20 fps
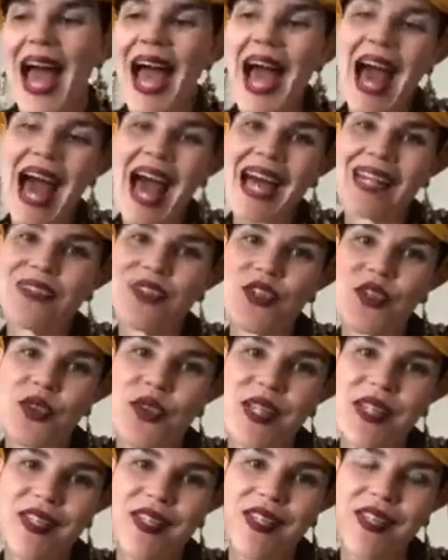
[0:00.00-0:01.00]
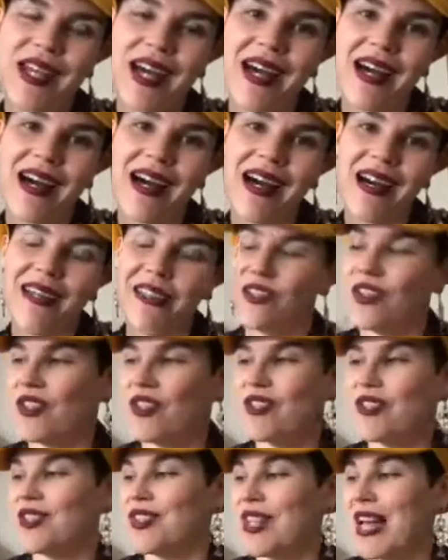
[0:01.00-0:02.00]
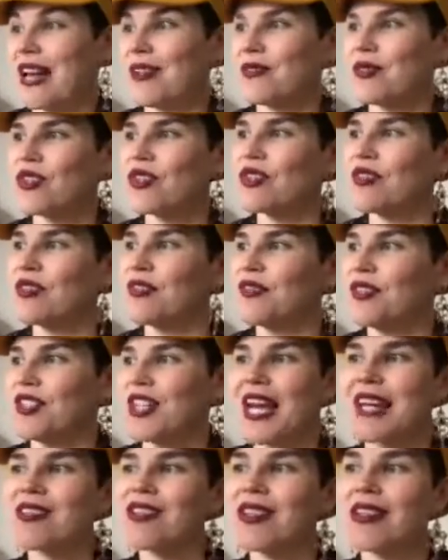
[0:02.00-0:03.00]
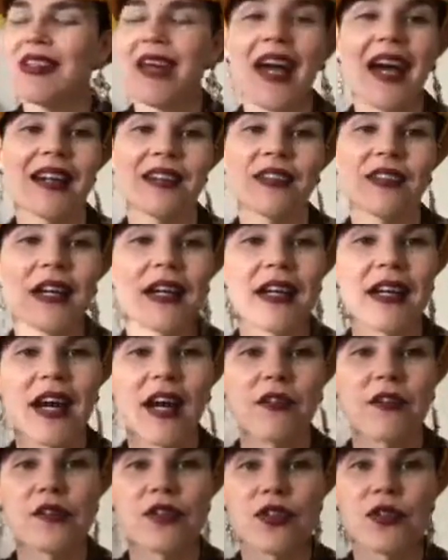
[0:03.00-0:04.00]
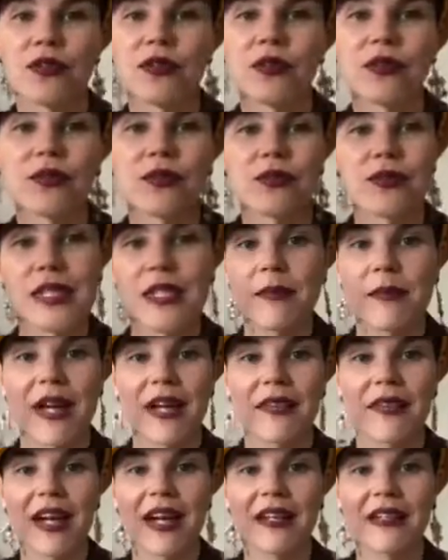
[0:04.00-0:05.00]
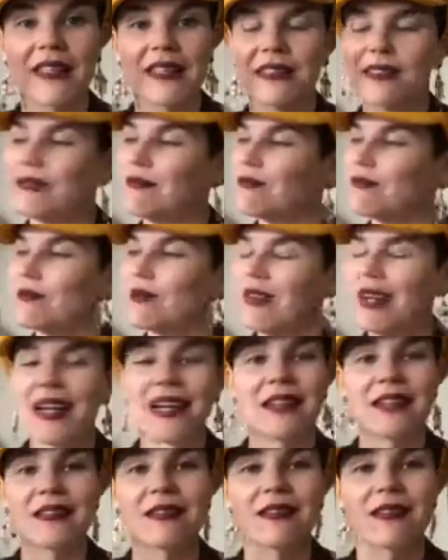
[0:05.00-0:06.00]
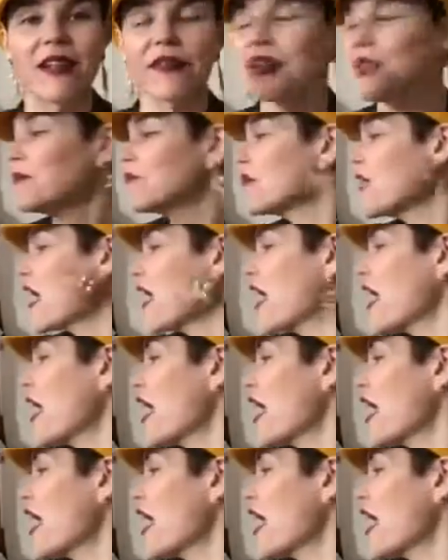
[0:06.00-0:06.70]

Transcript: And this, it just sounds fantastic, and I have to read about that, and I love it.